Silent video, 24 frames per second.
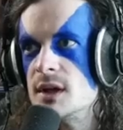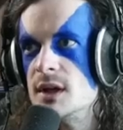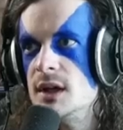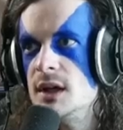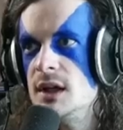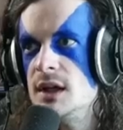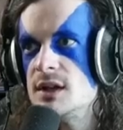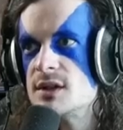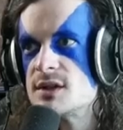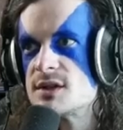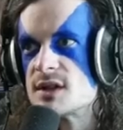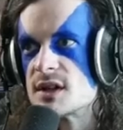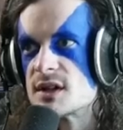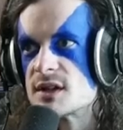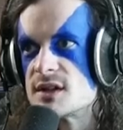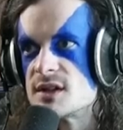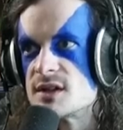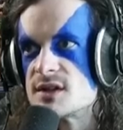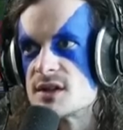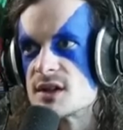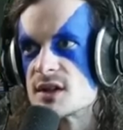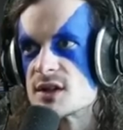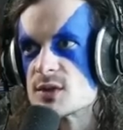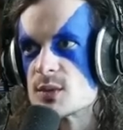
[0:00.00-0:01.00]

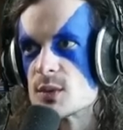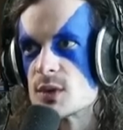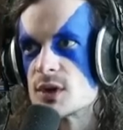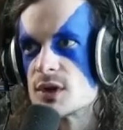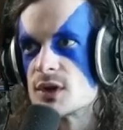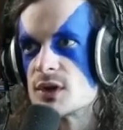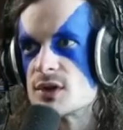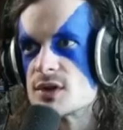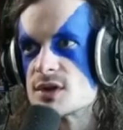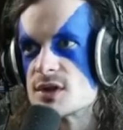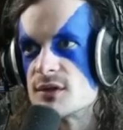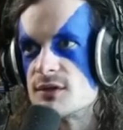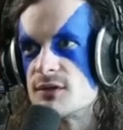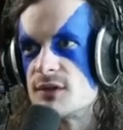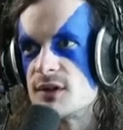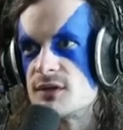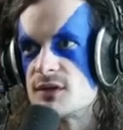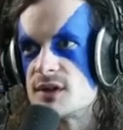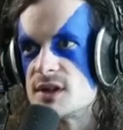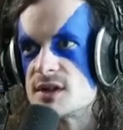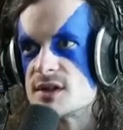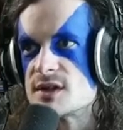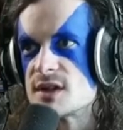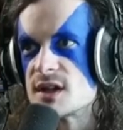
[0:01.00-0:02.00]
sixty-six workers to
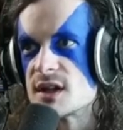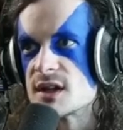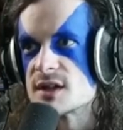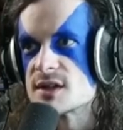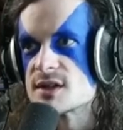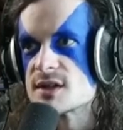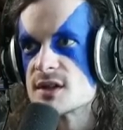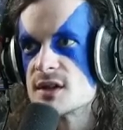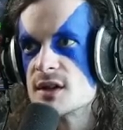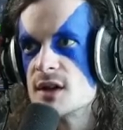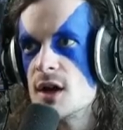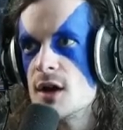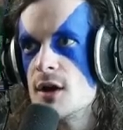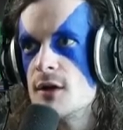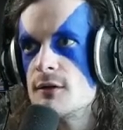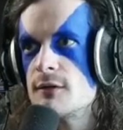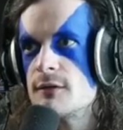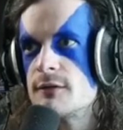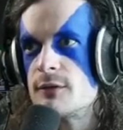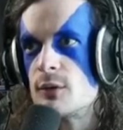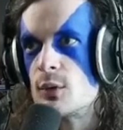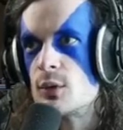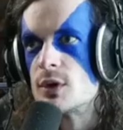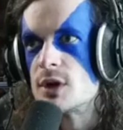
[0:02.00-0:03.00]
fifty-six.
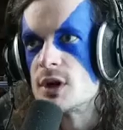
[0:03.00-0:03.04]
forty